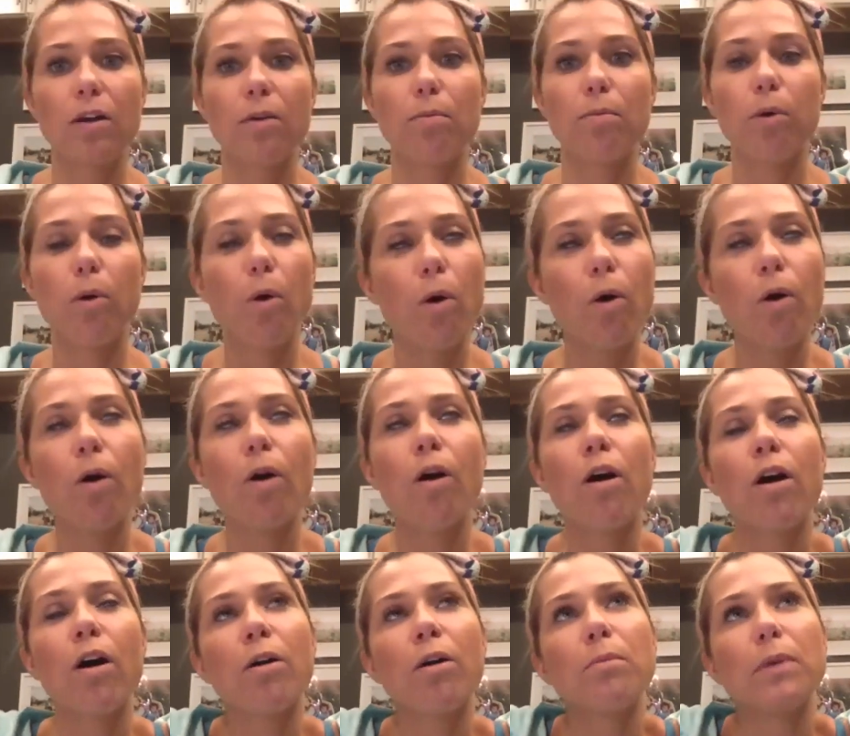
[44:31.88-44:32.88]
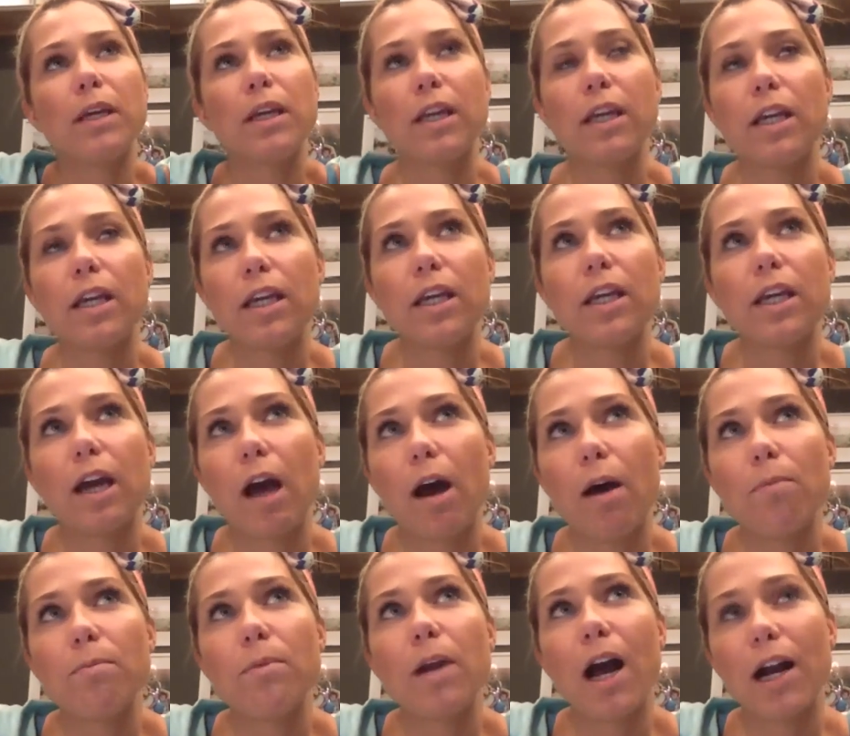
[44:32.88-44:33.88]
Poor me.
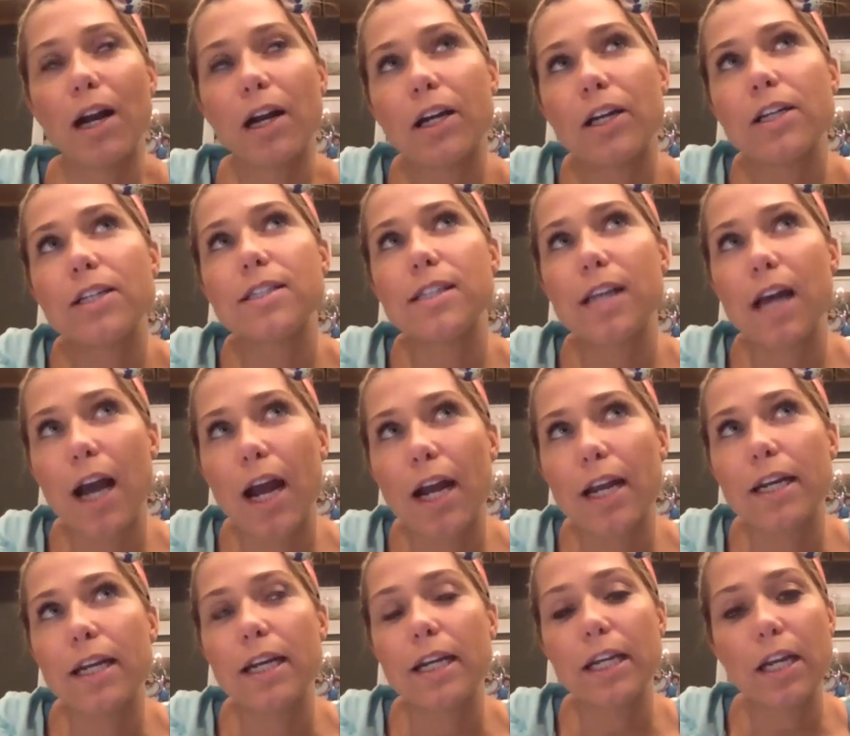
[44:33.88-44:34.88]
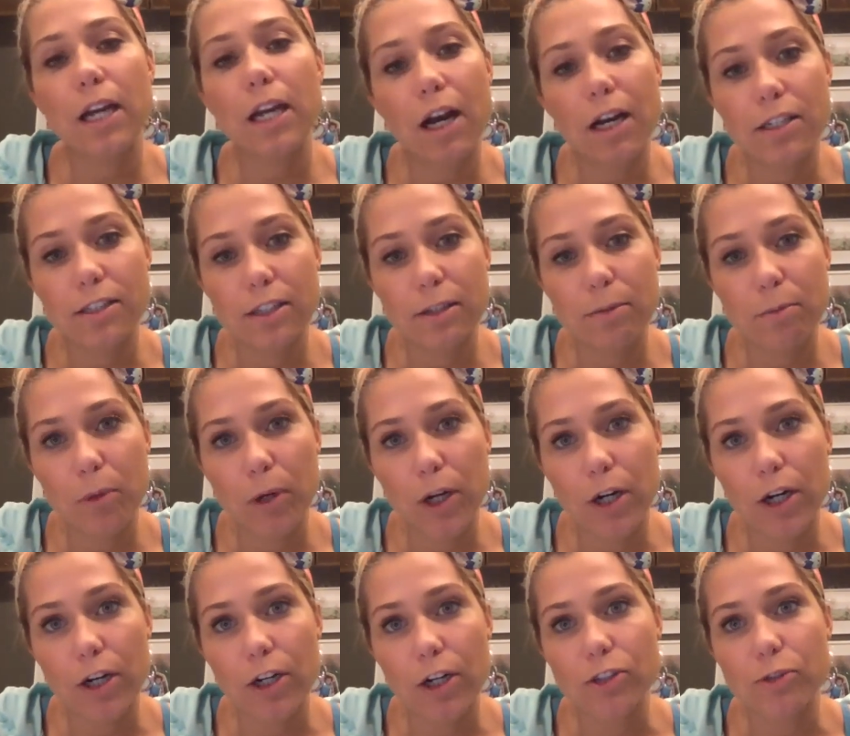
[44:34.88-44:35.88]
I'm not going to sign any
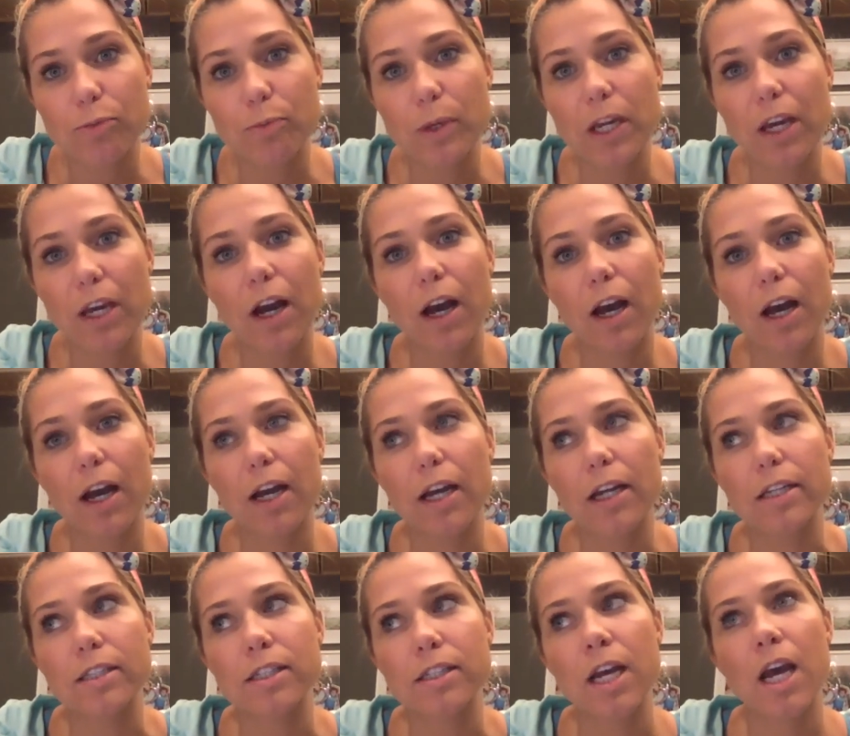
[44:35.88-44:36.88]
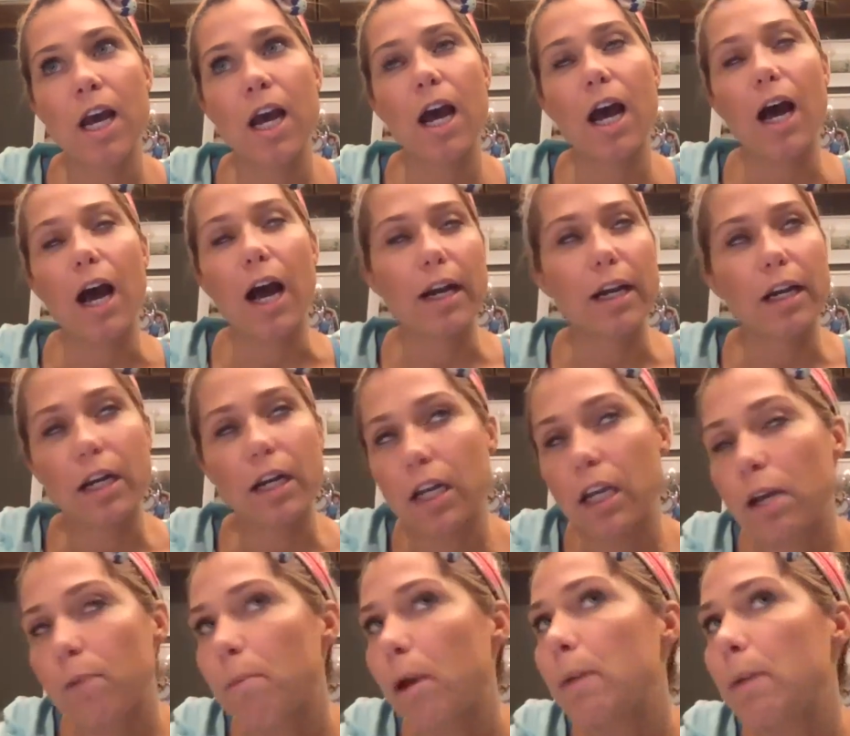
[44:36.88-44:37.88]
customers because I didn't
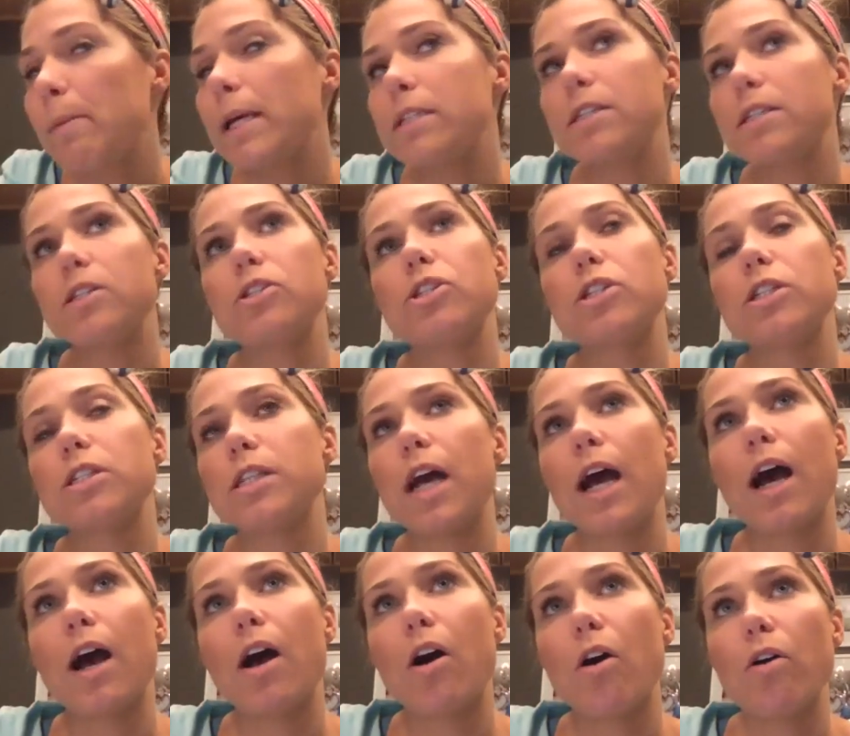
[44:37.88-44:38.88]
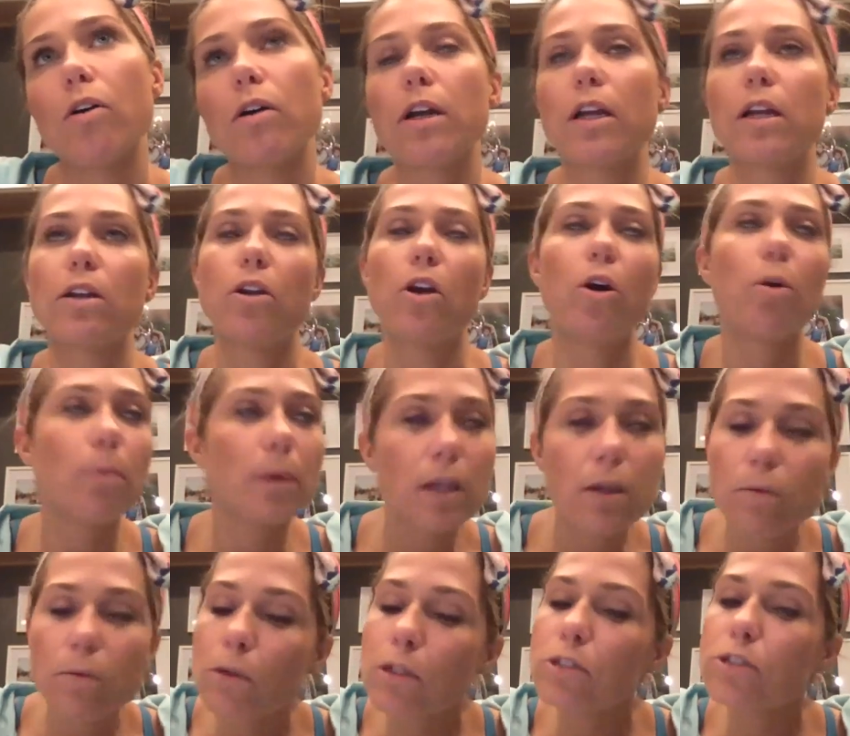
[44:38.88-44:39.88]
get my messages out and nobody
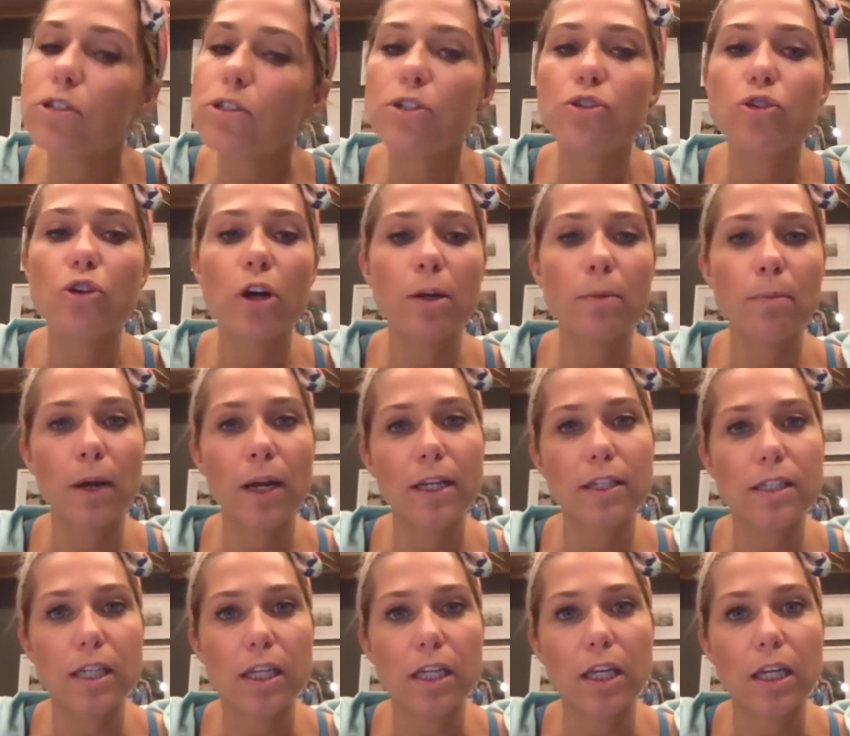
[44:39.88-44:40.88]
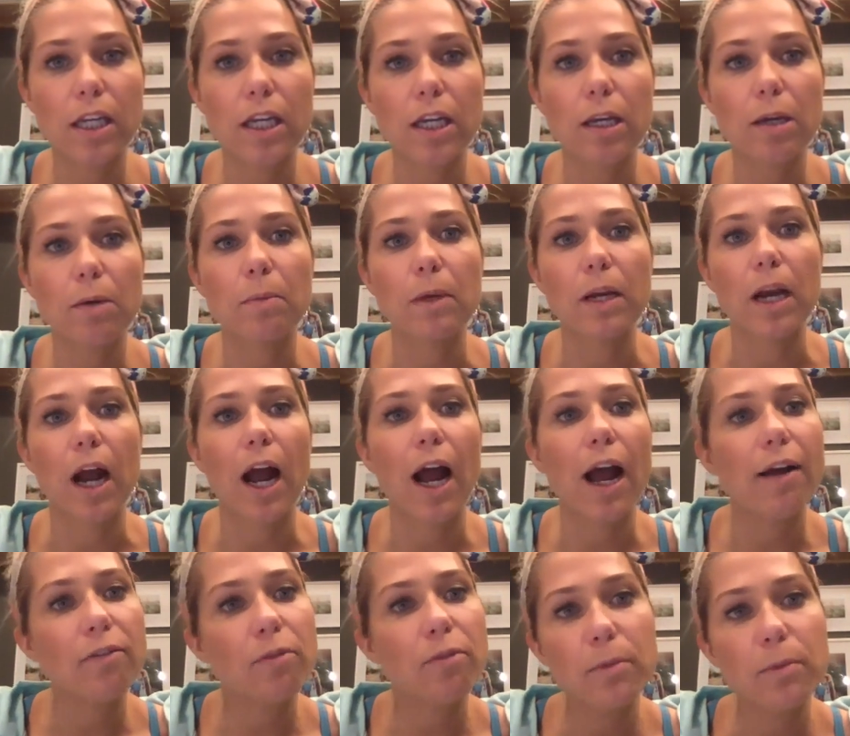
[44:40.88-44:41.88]
wants to join my team and I
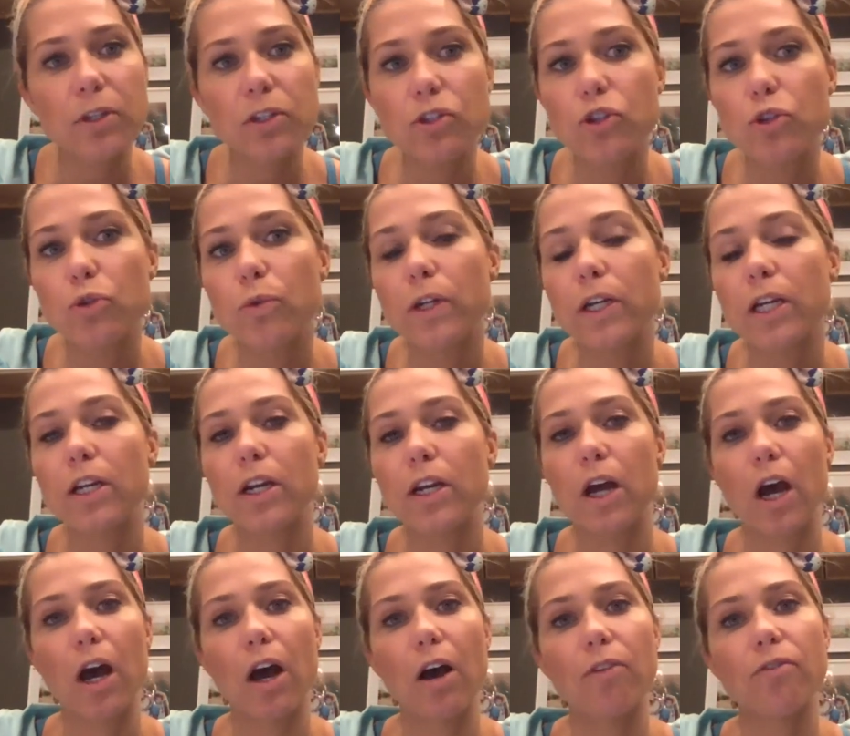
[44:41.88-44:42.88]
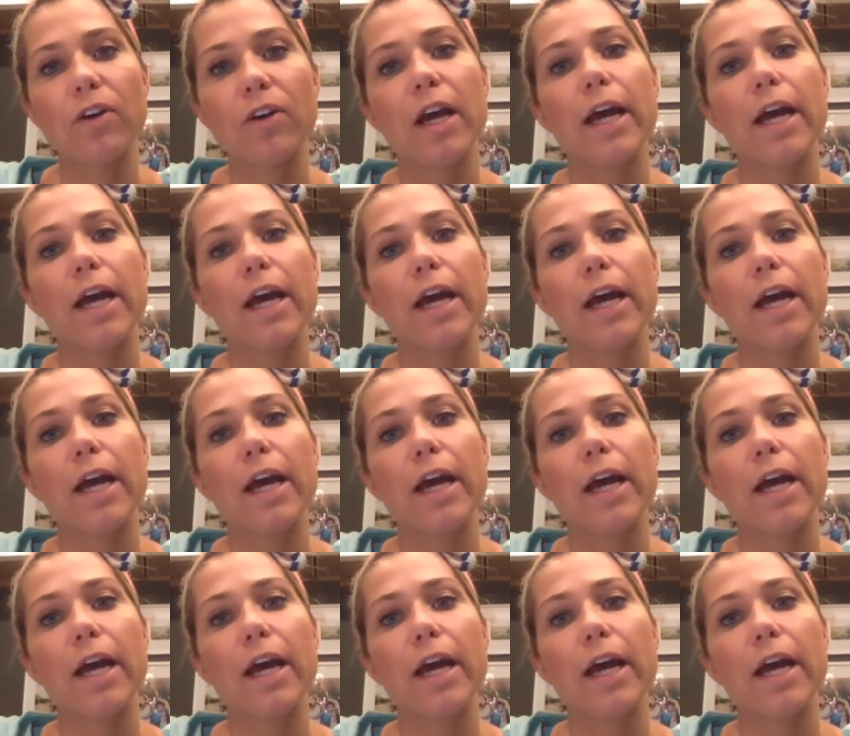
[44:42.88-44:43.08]
haven't been doing enough.